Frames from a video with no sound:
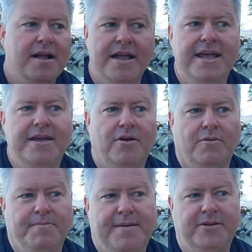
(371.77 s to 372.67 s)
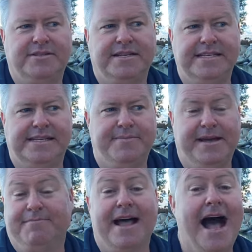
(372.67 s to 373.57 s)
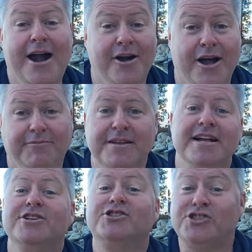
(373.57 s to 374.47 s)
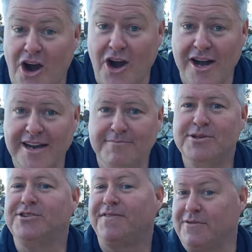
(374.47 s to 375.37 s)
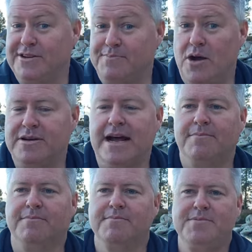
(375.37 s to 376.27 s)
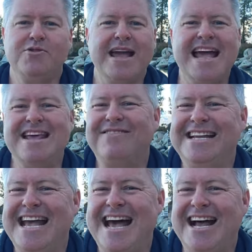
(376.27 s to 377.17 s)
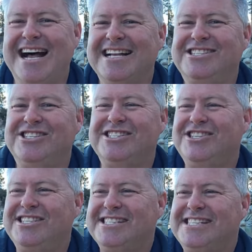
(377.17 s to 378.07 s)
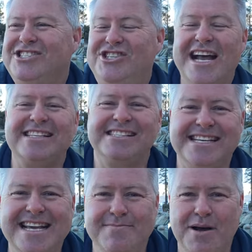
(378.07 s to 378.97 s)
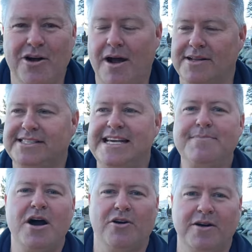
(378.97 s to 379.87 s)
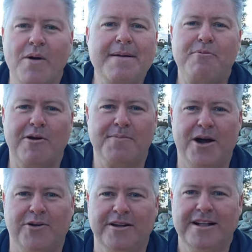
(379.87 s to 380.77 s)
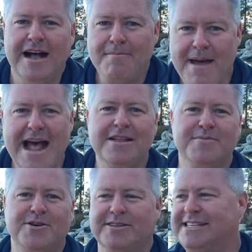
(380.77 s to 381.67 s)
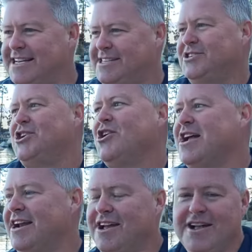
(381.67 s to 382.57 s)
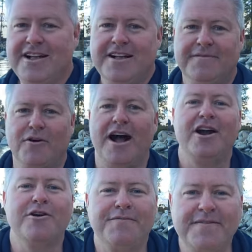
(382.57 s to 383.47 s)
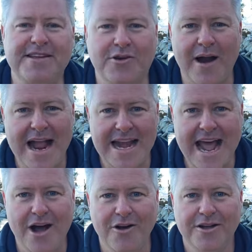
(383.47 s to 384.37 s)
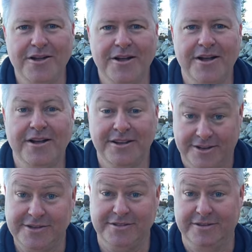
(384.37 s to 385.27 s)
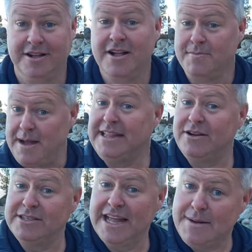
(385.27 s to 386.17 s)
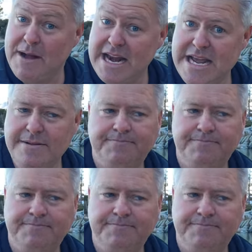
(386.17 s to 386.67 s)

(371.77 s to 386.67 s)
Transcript: it, or maybe it was a DCB. I don't know. Sorry, put your favorite boat down. You can't even get a jet ski boat or a ski boat, a wakeboard boat, a Malibu, a ski Centurion for 150 grand now. So back then was a lot of money.